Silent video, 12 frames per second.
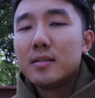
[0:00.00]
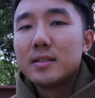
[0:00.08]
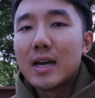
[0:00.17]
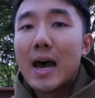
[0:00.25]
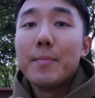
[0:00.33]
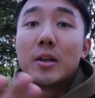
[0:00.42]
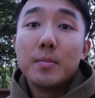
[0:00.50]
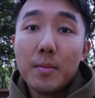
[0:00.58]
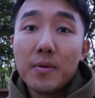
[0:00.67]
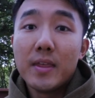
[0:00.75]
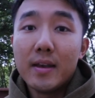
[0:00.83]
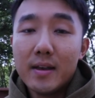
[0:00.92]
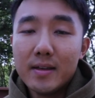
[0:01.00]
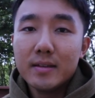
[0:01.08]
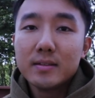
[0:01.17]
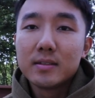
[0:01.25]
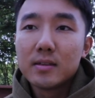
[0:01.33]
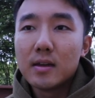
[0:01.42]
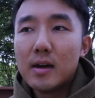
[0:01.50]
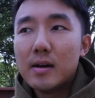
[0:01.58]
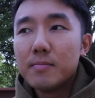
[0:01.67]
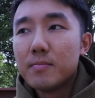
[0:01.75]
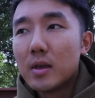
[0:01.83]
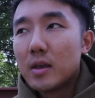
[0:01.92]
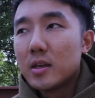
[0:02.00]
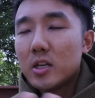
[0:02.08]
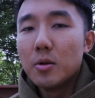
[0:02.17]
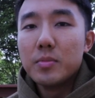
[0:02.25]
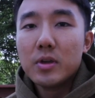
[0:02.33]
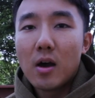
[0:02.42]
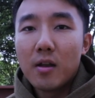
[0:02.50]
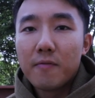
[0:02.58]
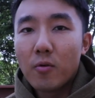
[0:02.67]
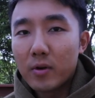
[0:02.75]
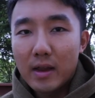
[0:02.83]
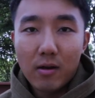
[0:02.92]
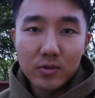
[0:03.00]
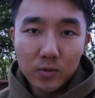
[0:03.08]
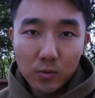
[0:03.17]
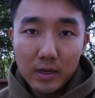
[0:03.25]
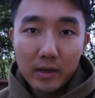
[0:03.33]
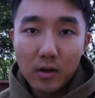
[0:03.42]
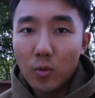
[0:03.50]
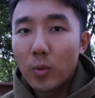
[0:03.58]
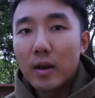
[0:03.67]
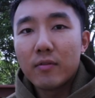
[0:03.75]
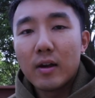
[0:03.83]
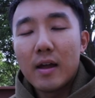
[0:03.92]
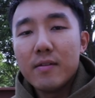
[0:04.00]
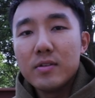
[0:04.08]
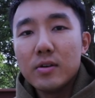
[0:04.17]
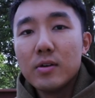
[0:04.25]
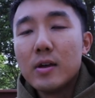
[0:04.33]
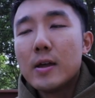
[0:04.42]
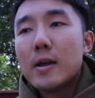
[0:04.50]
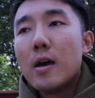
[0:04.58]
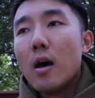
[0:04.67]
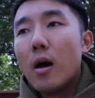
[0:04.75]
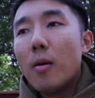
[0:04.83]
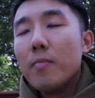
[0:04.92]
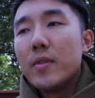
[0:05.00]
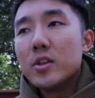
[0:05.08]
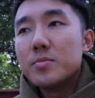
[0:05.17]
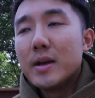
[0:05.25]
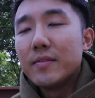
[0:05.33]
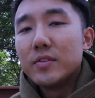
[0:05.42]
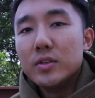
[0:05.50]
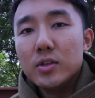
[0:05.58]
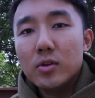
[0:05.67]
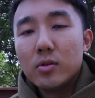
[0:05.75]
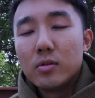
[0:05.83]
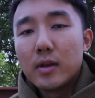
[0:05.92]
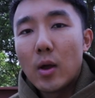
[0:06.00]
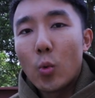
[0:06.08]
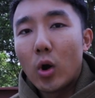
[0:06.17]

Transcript: time commitment that it is, um, you know, beyond 40 hours a week or whatever have you, um, that you might have to do at